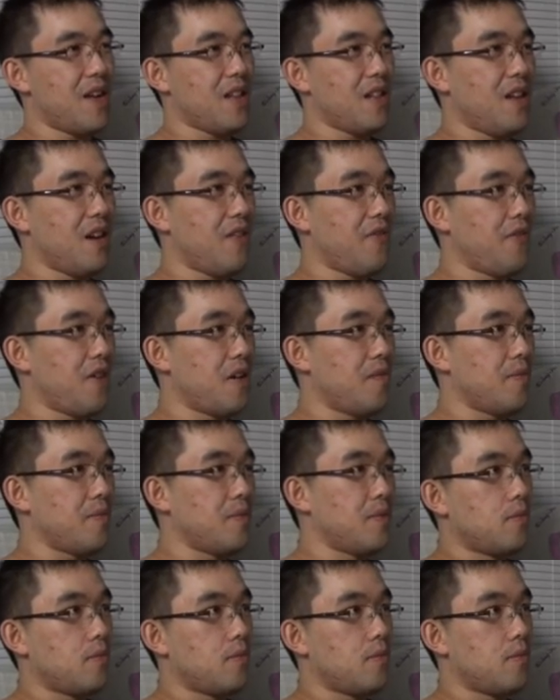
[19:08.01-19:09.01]
that life up.
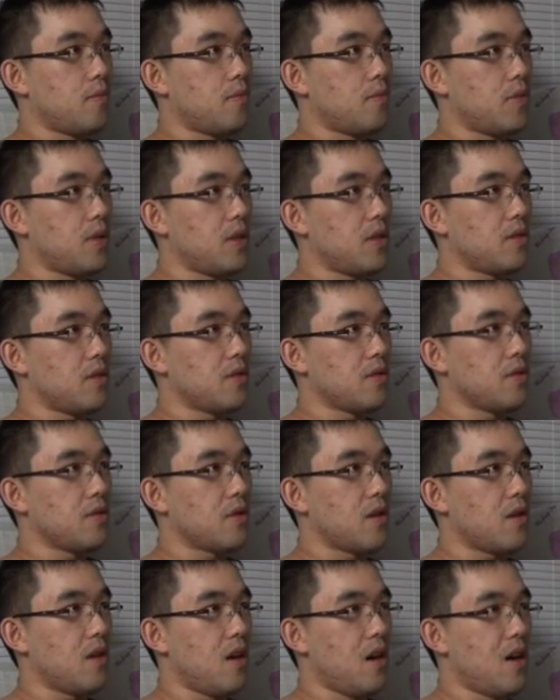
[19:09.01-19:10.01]
Please don't
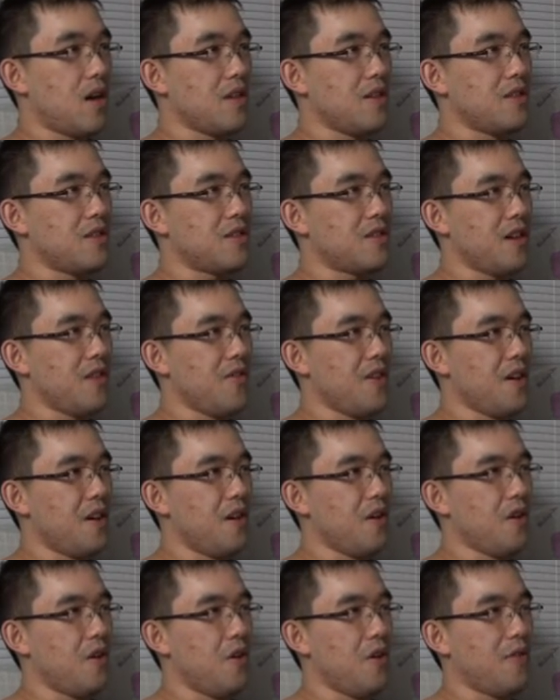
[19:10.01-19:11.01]
start. Oh, you start me
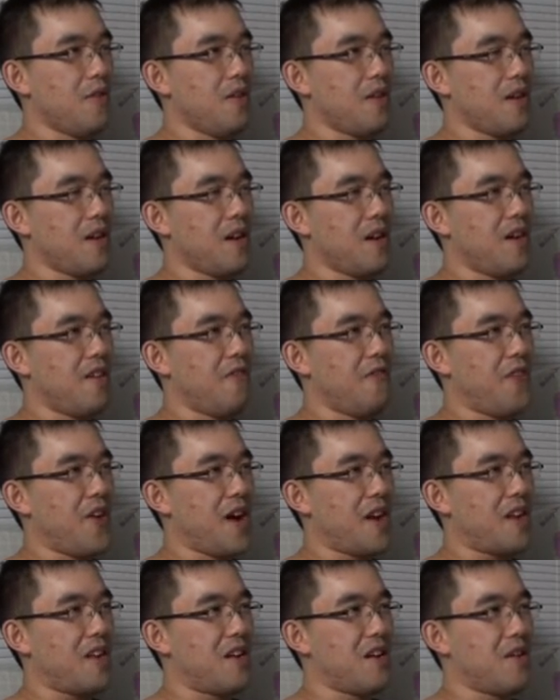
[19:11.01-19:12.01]
all over again?
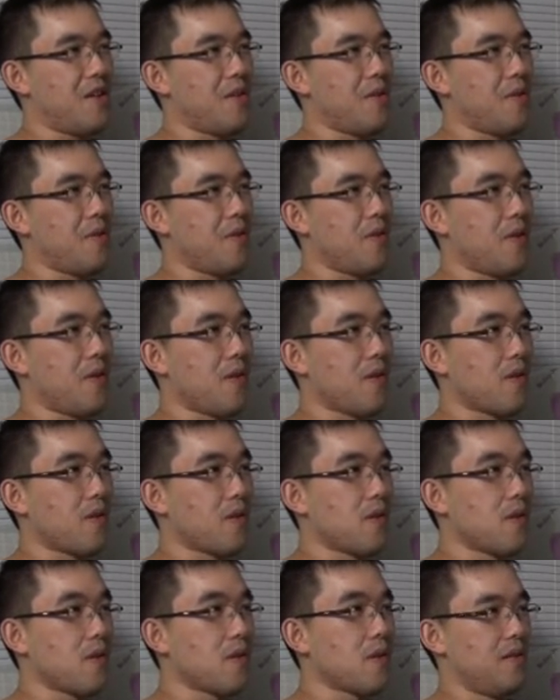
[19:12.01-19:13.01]
Fuck you.
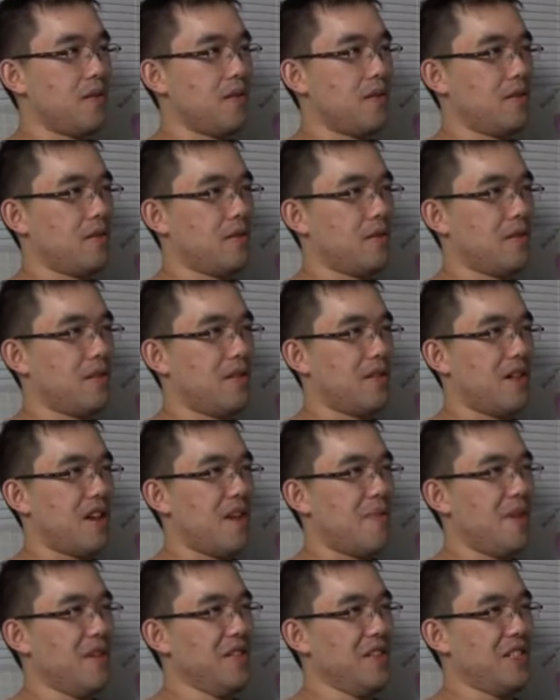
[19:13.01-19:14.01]

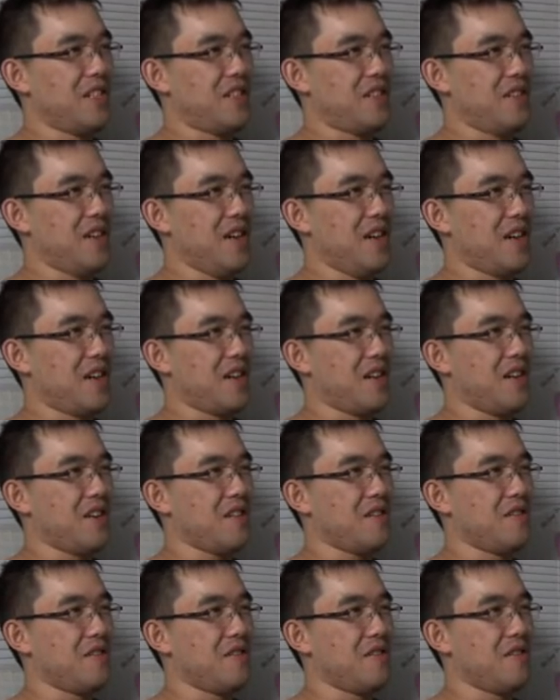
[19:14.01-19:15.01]
I'm only trying to
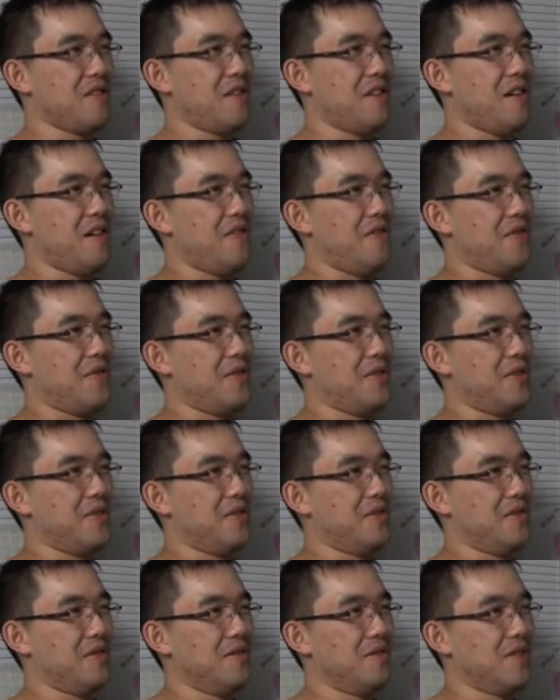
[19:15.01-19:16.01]
get through the
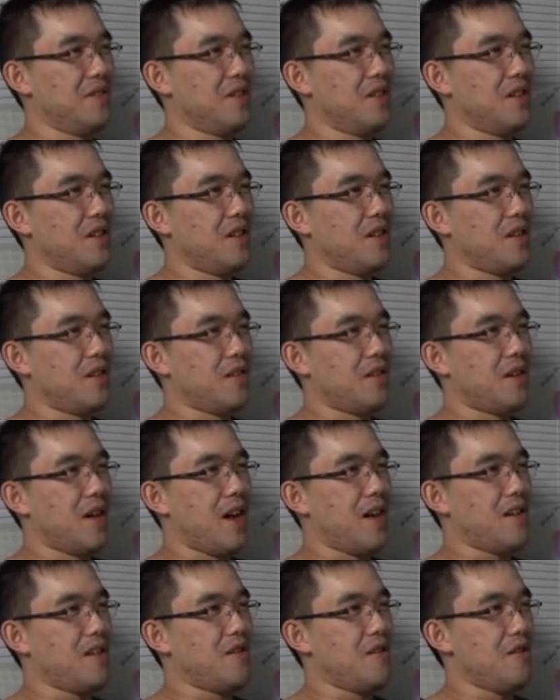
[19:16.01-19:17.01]
level.
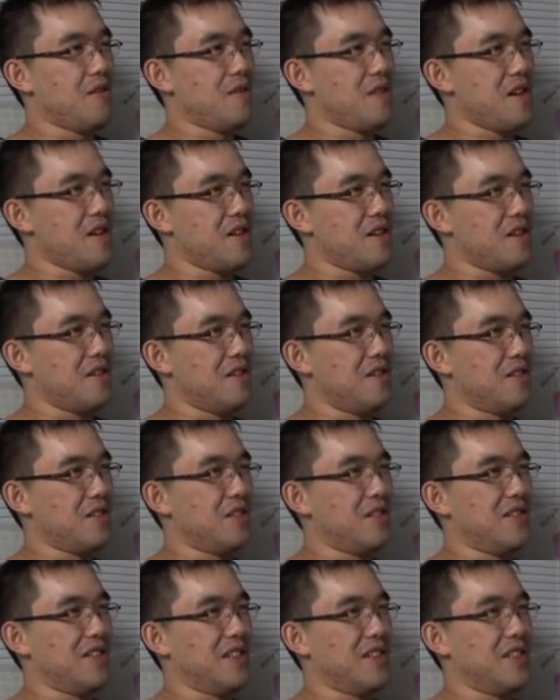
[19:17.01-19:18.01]
I don't need to
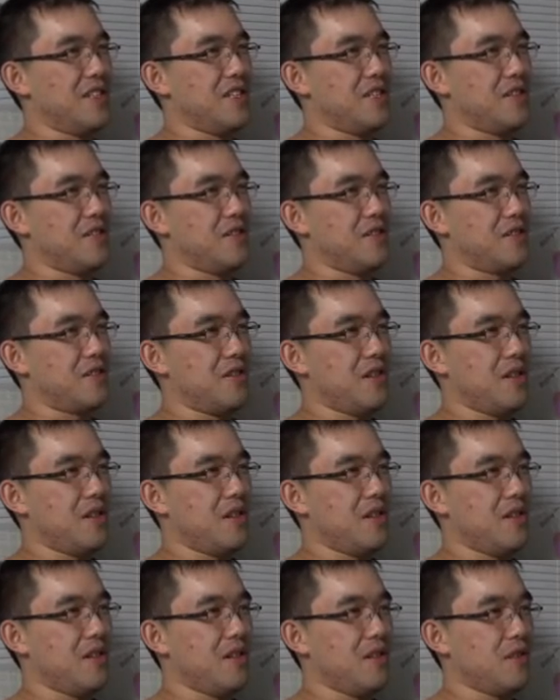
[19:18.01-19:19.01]
hurt you unless you try
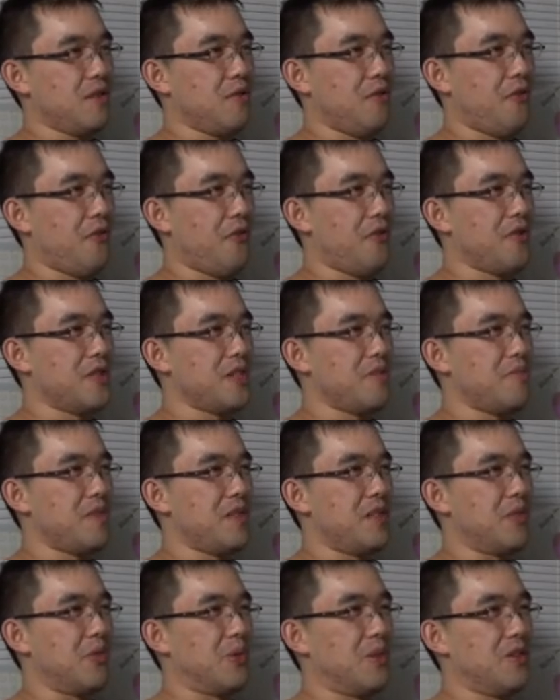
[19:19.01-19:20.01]
unless you force
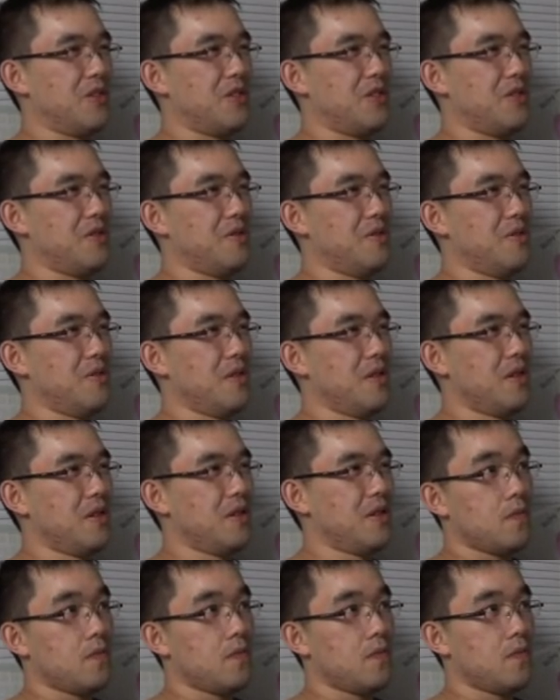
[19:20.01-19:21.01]
me to hurt you.
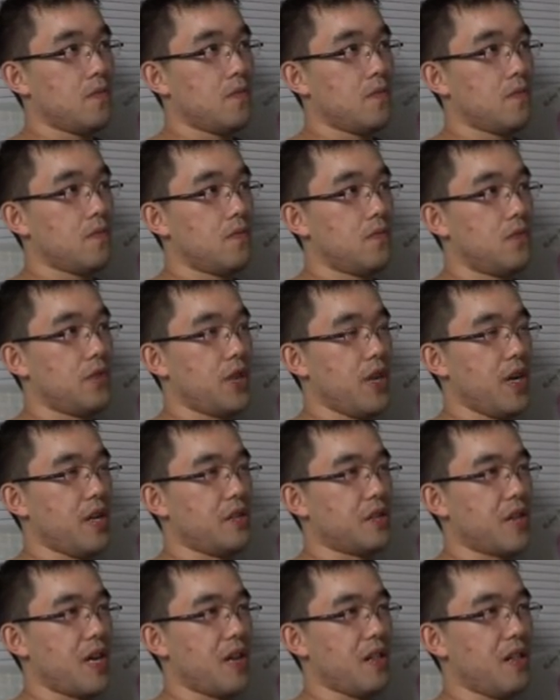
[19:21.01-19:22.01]

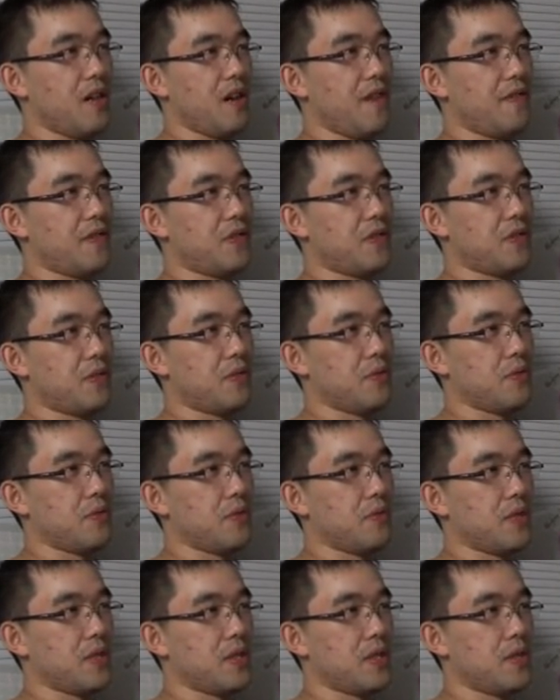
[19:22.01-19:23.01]
Jeez, that life sure was
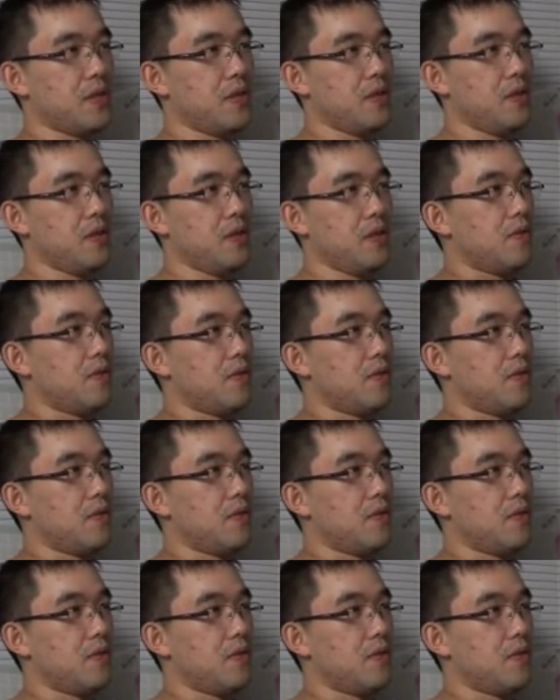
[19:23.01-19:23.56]
wasted.